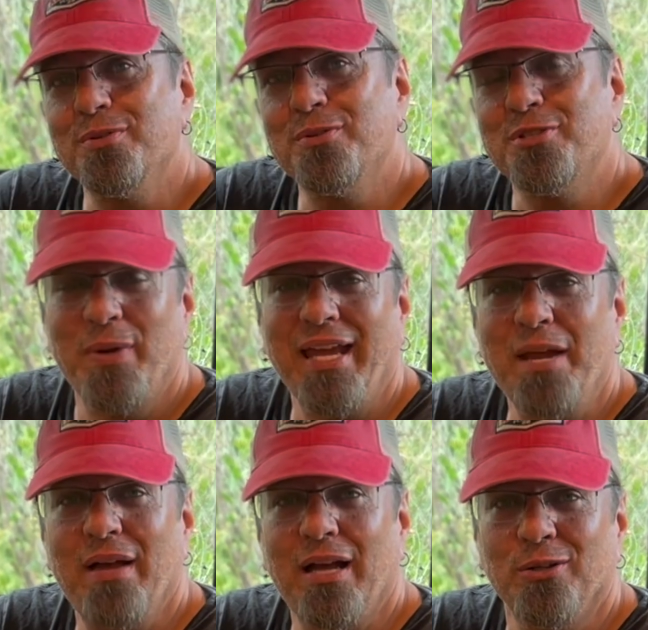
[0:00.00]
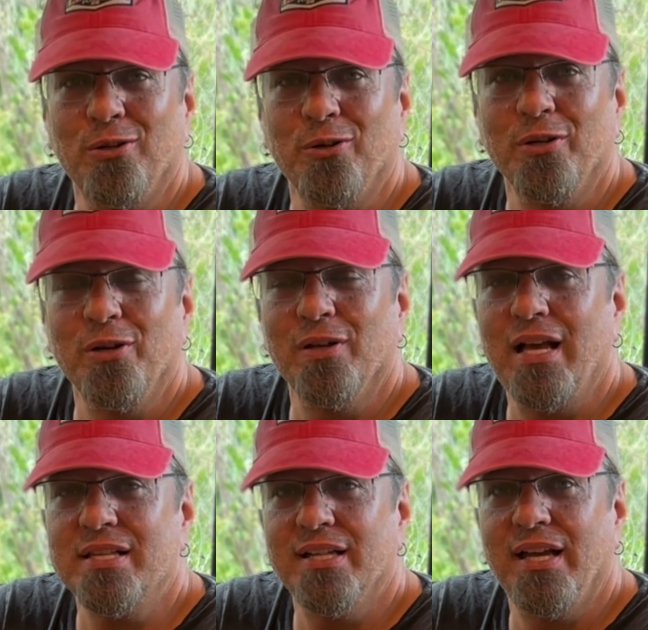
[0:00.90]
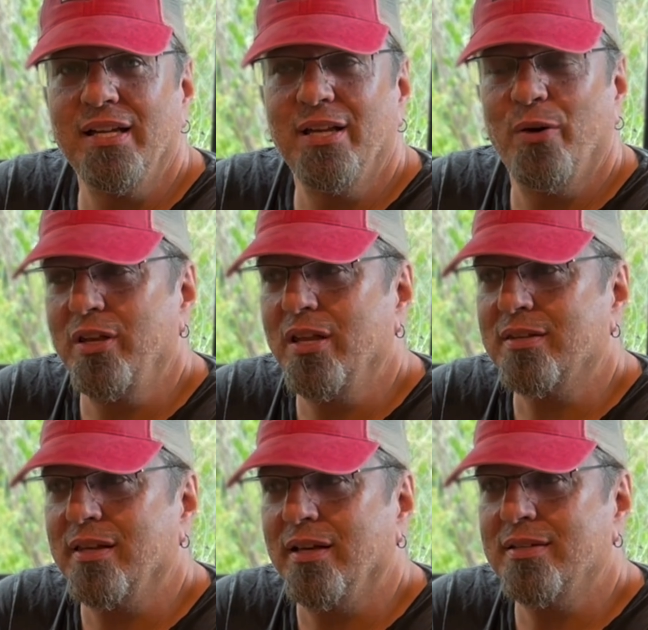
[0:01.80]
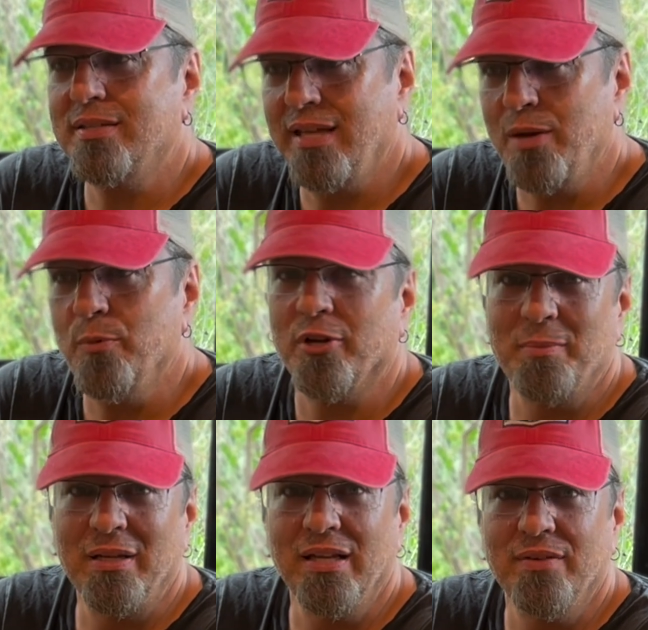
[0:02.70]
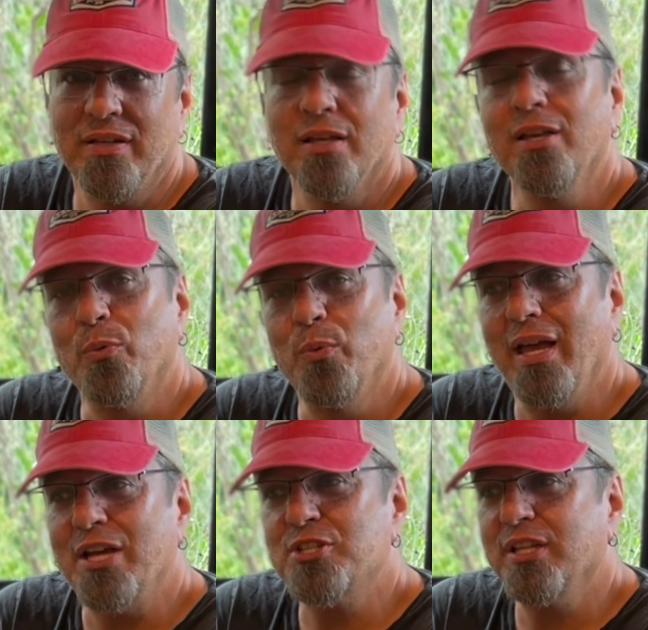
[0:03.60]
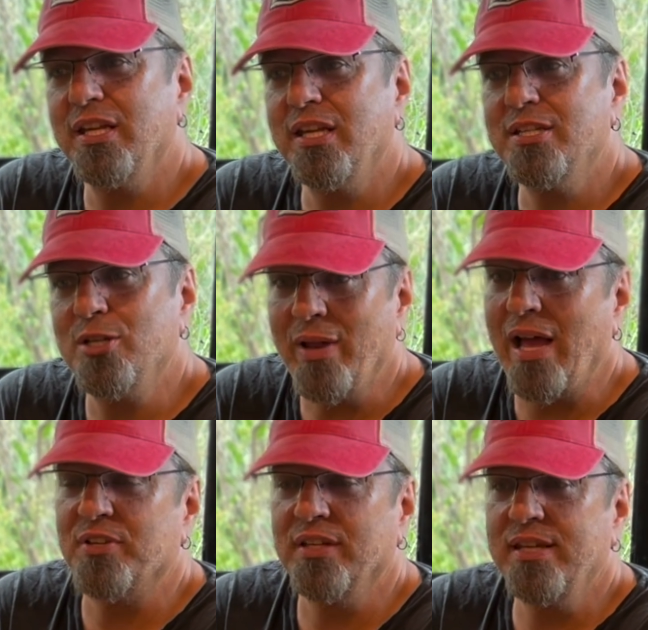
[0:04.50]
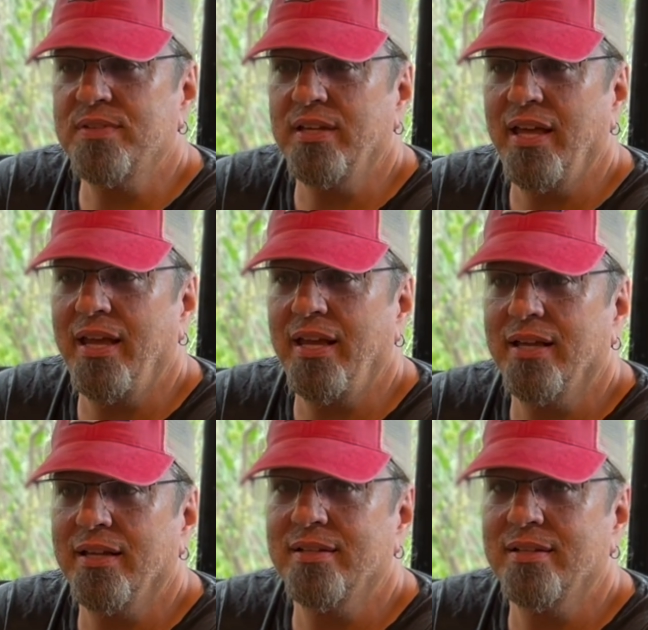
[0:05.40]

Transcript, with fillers: So we came back a little earlier last night, knowing that uh, today we're going to be leaving. We actually don't have to leave today.